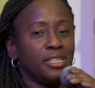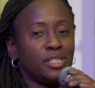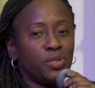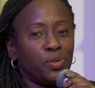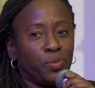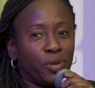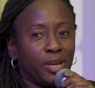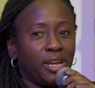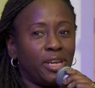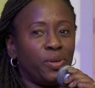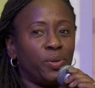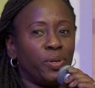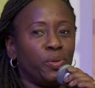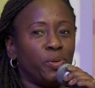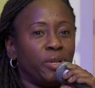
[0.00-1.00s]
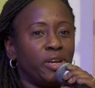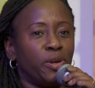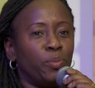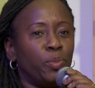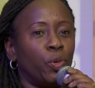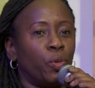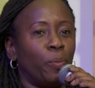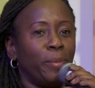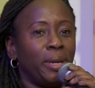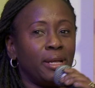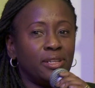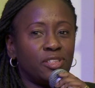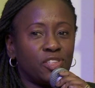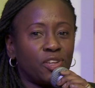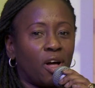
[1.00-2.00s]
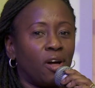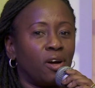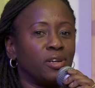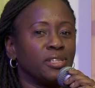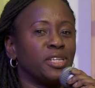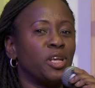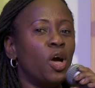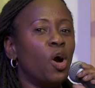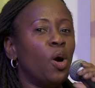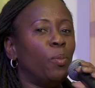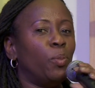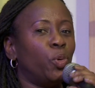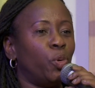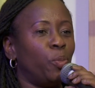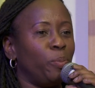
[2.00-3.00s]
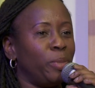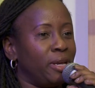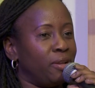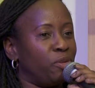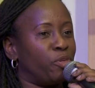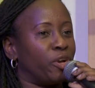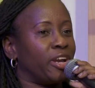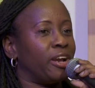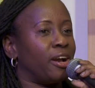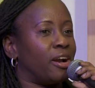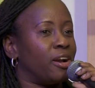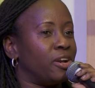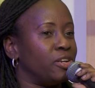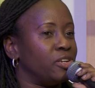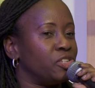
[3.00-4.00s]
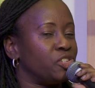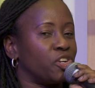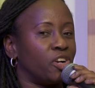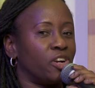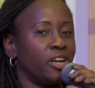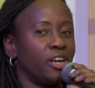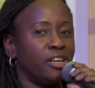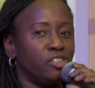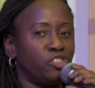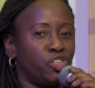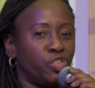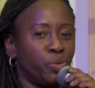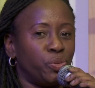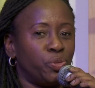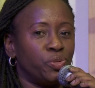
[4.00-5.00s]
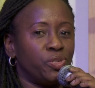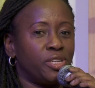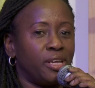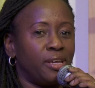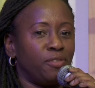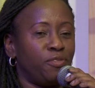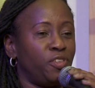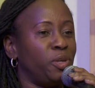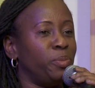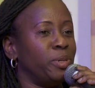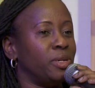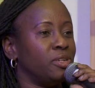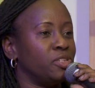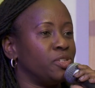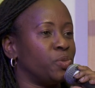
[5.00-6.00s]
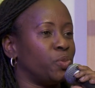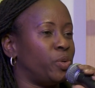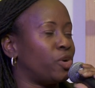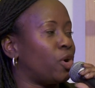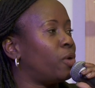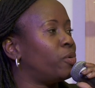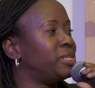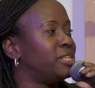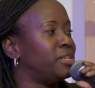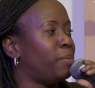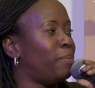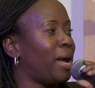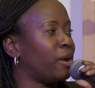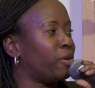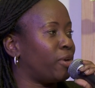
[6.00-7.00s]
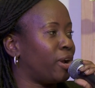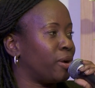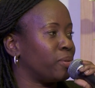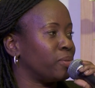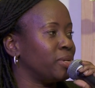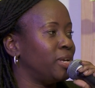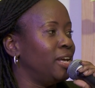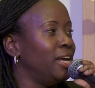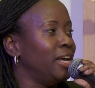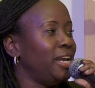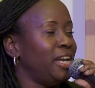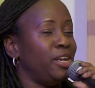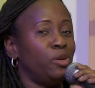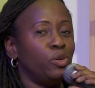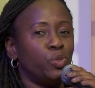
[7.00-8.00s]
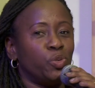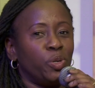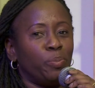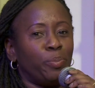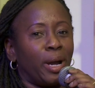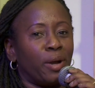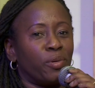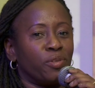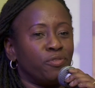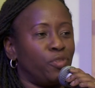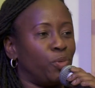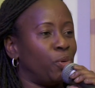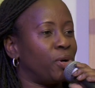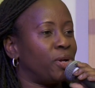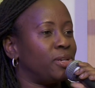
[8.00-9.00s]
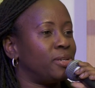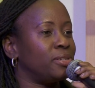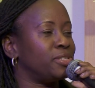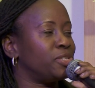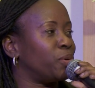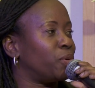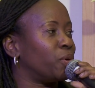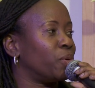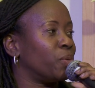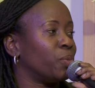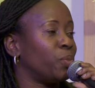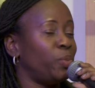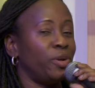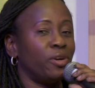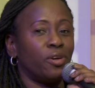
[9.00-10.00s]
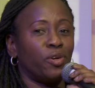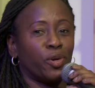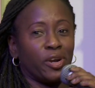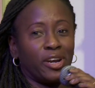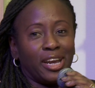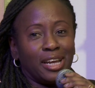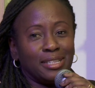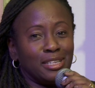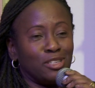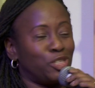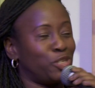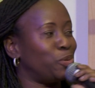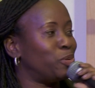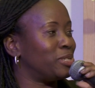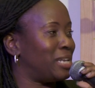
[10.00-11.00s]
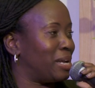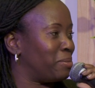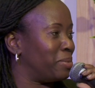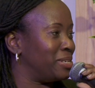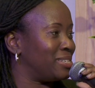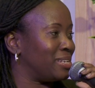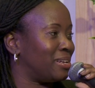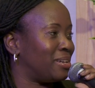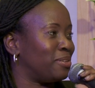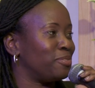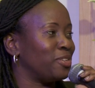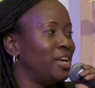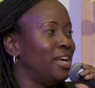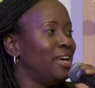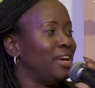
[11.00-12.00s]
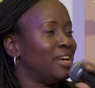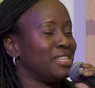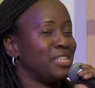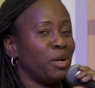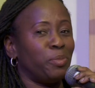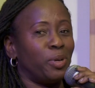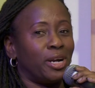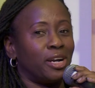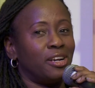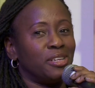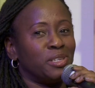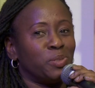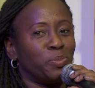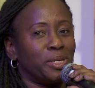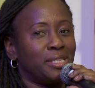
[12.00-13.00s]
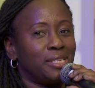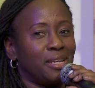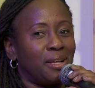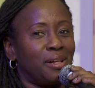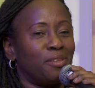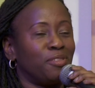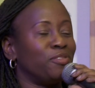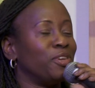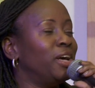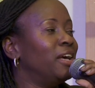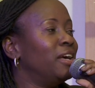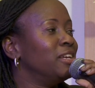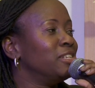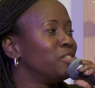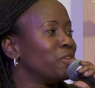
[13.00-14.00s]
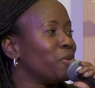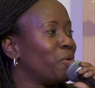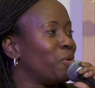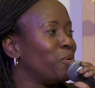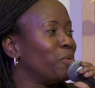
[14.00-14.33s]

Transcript: listen to the radio and you'll hear more male songs. More male reggae artists are getting shows, and females, we're always in the background, either doing background vocals or we are organizing shows like myself, as I'm an artist myself. So,